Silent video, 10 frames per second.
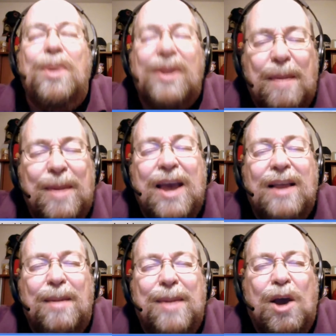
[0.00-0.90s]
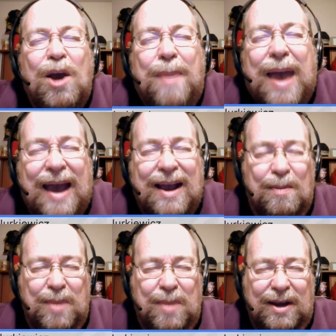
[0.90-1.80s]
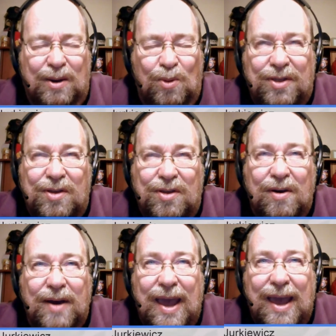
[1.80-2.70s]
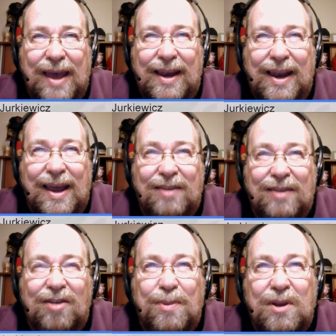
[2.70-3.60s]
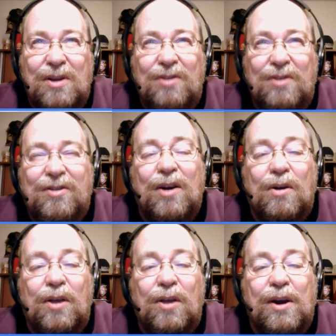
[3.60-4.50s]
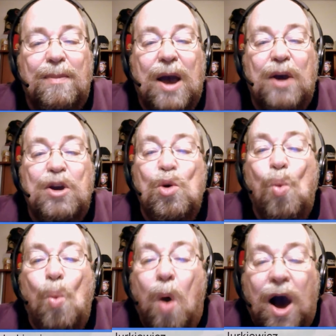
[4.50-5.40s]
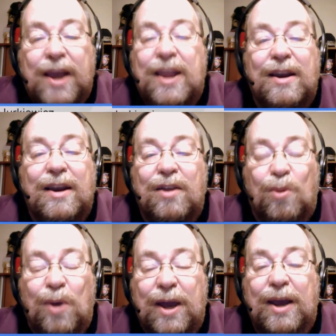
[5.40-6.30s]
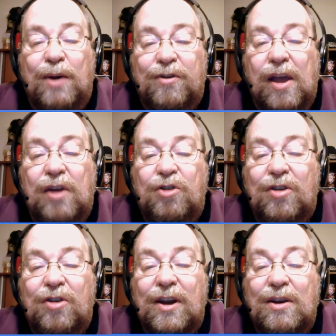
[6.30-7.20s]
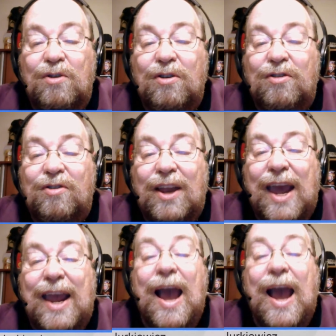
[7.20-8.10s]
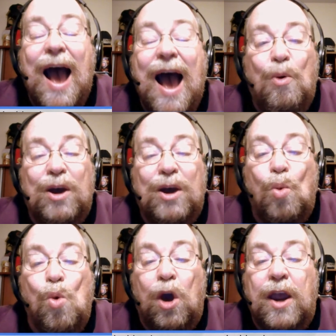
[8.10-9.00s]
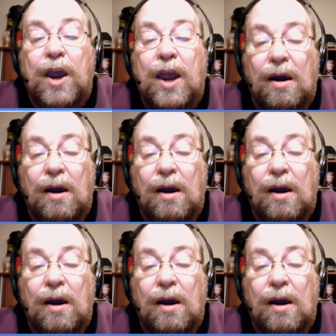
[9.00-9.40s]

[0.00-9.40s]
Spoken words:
let me go back a minute with you, and something you said earlier about you walked into the radio station and you just said, "Hey, I want to work here."